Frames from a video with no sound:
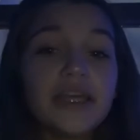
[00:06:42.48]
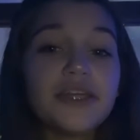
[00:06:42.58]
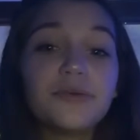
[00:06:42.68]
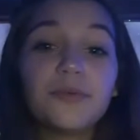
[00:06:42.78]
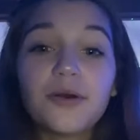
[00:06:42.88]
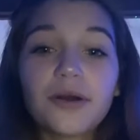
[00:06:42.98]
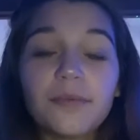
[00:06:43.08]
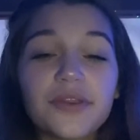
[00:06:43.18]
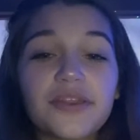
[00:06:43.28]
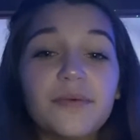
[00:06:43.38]
day you woke up
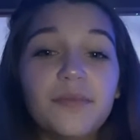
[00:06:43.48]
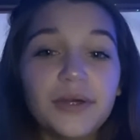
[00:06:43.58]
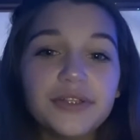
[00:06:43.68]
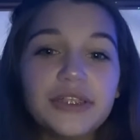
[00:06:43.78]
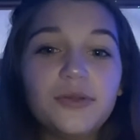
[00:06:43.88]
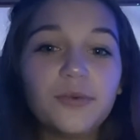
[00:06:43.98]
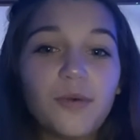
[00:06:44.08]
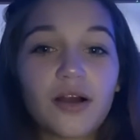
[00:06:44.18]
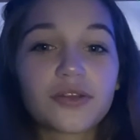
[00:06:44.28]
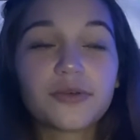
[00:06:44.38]
with the ability to
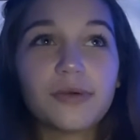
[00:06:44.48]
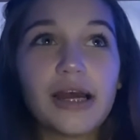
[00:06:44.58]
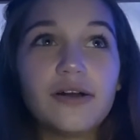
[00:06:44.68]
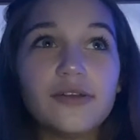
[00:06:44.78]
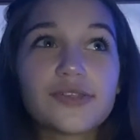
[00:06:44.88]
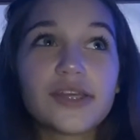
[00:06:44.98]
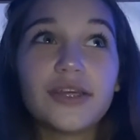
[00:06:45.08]
walk through walls,